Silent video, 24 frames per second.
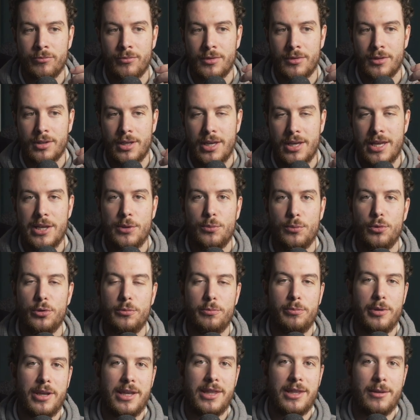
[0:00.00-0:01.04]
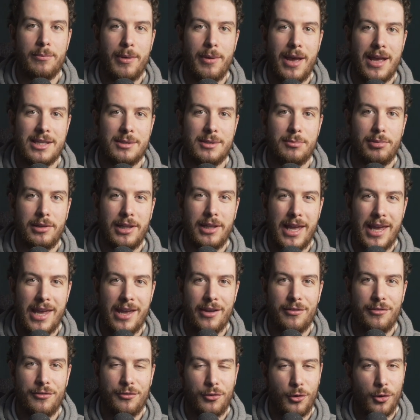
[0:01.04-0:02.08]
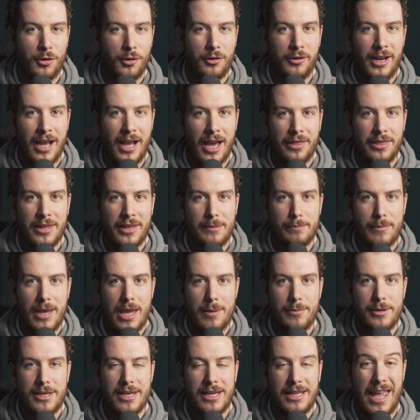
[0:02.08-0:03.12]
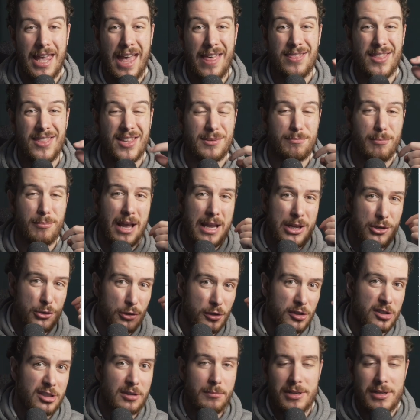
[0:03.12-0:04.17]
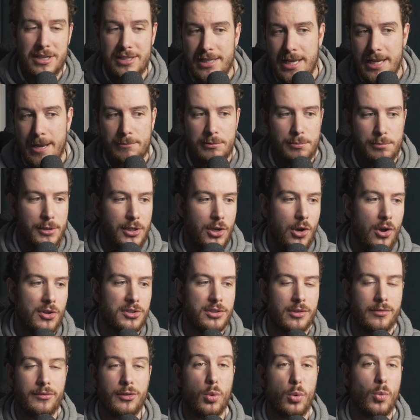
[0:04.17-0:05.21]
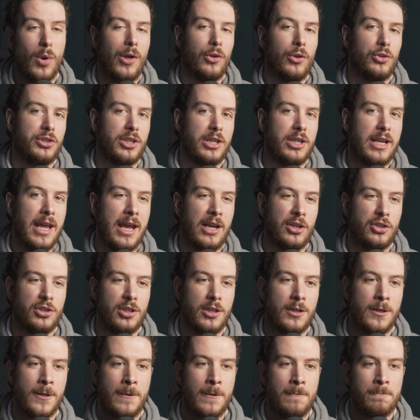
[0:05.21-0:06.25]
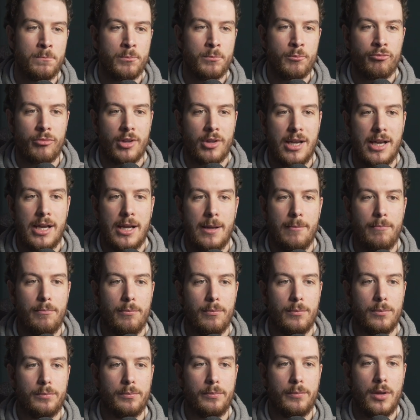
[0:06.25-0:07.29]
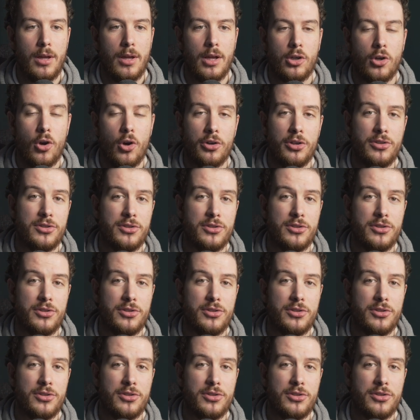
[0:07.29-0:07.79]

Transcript: he would be the best player for it. I think maybe, again, this might just have been tipped because of the Welsh connection. According to